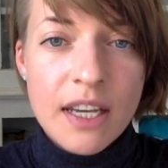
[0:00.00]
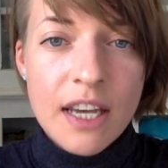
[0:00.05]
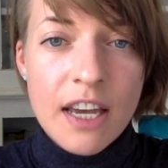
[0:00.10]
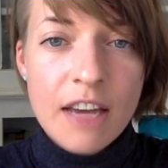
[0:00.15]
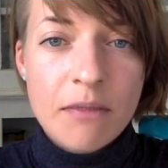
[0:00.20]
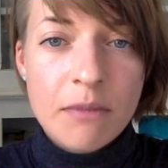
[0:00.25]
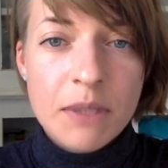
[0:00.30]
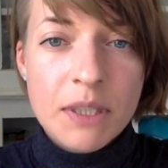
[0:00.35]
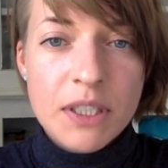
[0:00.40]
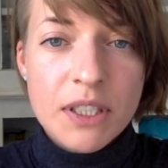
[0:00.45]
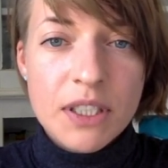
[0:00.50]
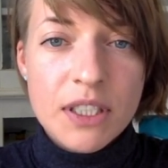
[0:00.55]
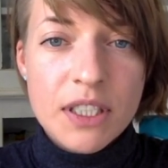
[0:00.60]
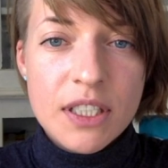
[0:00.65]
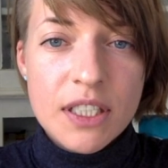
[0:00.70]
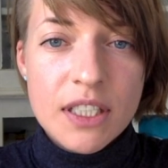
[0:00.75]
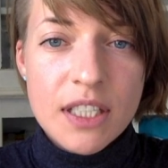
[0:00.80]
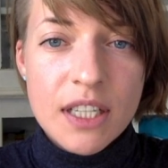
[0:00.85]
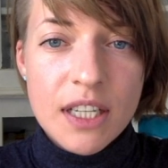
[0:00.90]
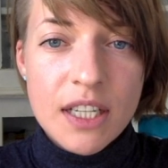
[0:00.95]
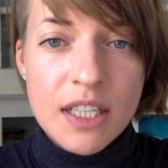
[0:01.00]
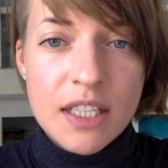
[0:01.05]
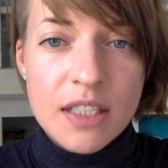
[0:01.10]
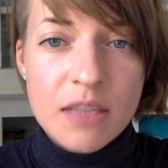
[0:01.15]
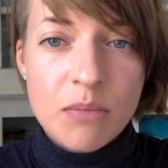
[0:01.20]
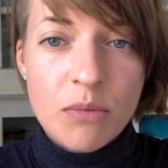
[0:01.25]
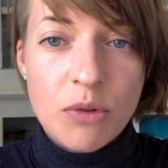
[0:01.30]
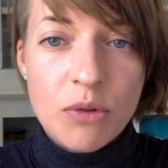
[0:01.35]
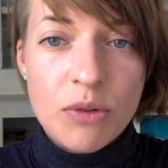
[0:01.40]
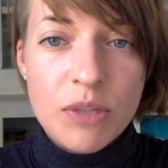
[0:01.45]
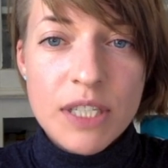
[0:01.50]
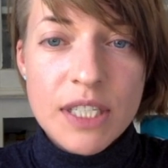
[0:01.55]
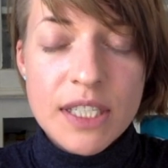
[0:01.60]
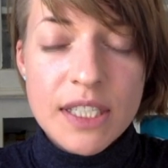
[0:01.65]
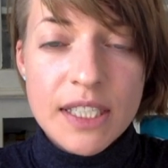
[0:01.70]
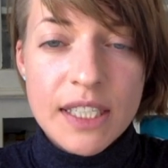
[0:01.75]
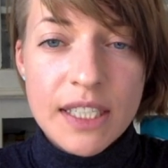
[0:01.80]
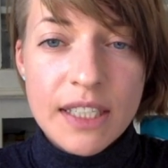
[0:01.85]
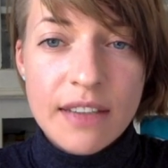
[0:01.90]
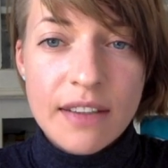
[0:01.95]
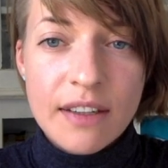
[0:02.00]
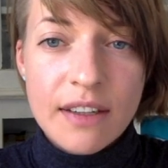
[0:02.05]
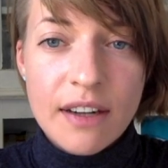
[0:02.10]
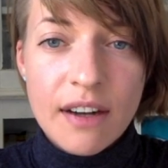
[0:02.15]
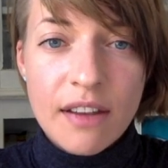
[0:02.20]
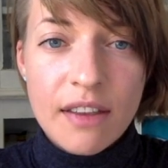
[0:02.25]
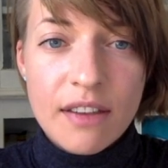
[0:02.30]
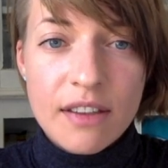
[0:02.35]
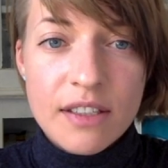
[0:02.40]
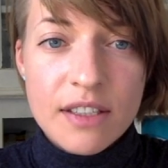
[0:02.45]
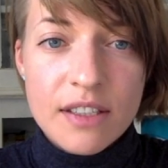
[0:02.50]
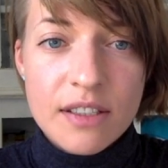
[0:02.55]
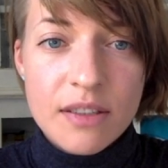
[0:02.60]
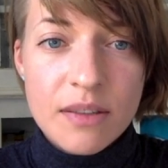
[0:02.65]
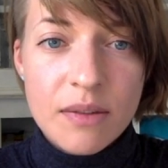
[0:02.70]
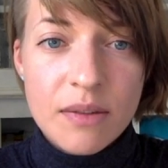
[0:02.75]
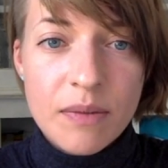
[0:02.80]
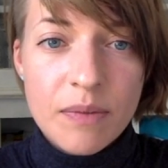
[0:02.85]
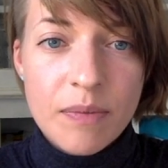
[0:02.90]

have been synthesized more recently than others,